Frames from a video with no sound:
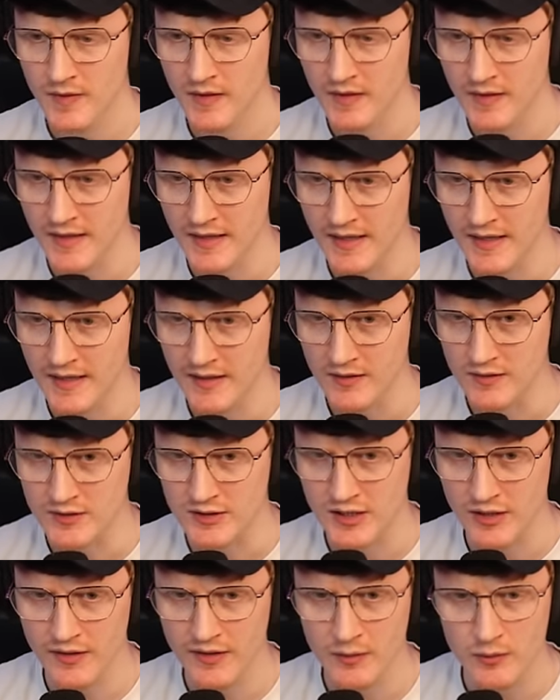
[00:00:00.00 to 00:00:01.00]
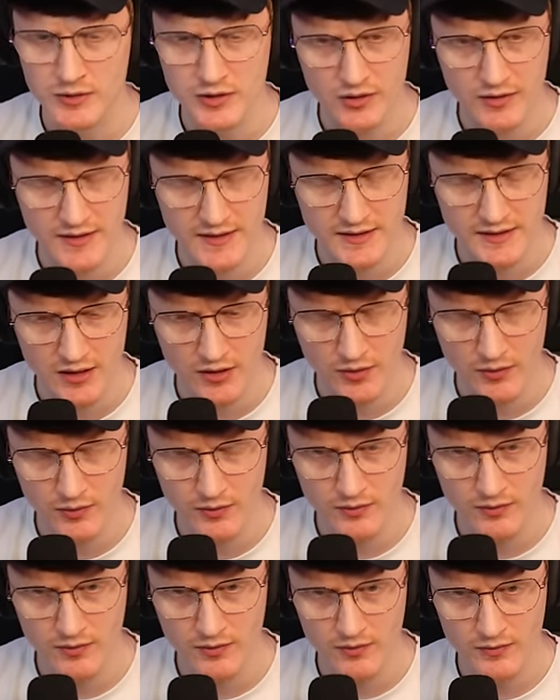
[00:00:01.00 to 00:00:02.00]
Okay, hang on. So he was on his
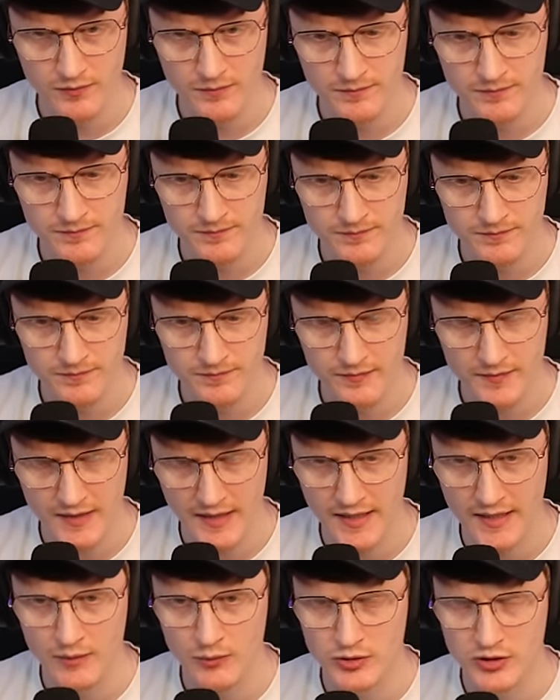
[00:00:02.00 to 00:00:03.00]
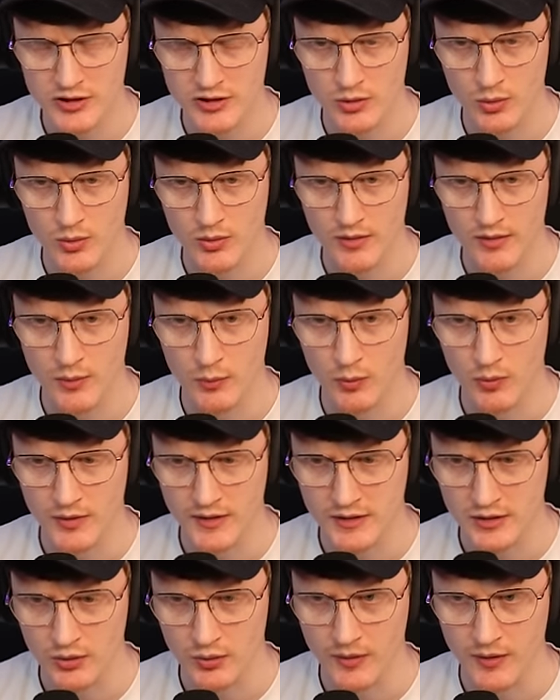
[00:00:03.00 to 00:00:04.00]
own? Yeah, he was just talking on the
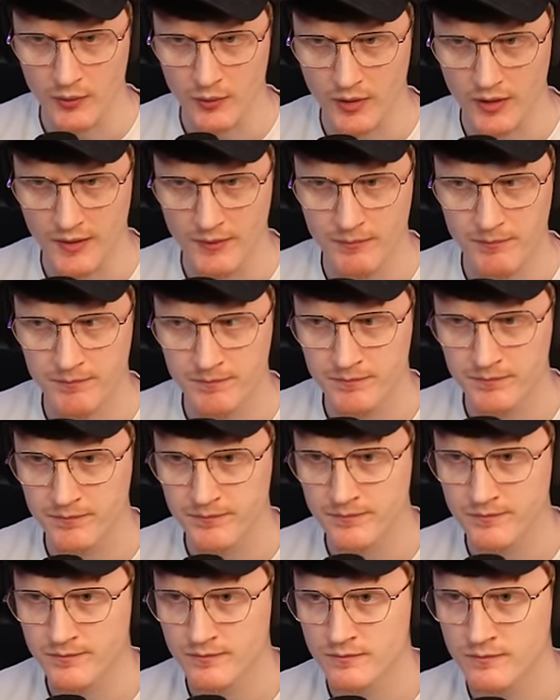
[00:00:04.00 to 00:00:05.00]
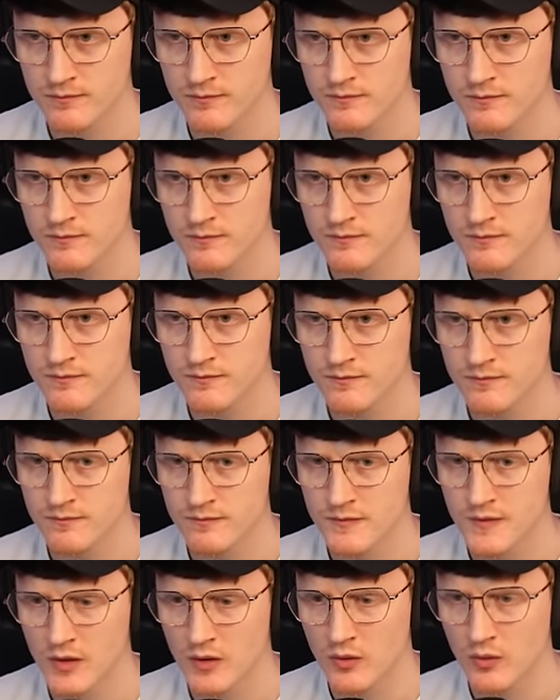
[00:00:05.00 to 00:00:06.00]
walkie-talkie, right?
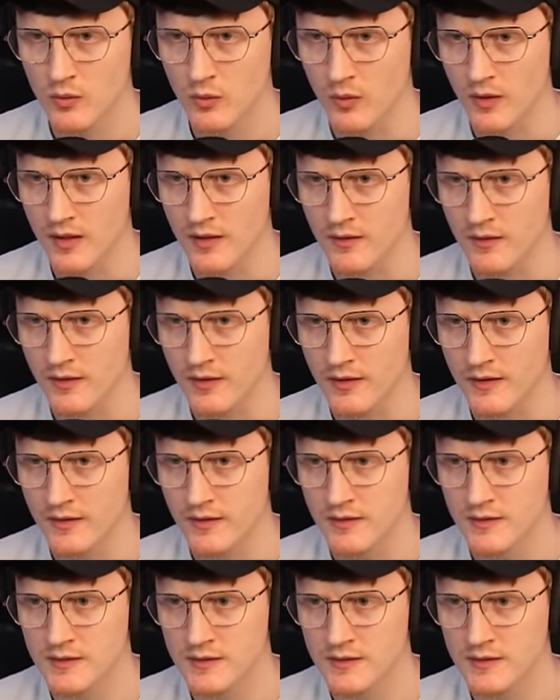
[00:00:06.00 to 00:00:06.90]
Oh, wow, okay.